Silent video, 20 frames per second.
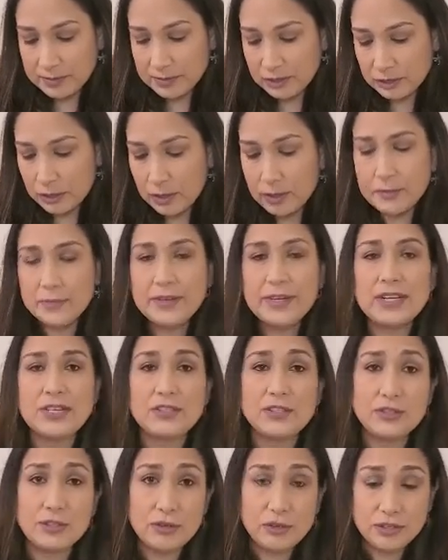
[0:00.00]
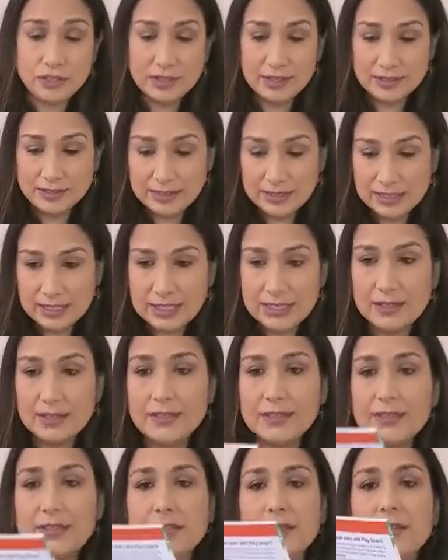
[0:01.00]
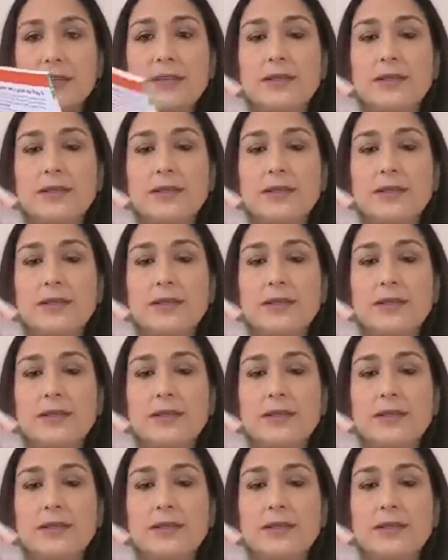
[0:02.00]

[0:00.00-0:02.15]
solving and social skills.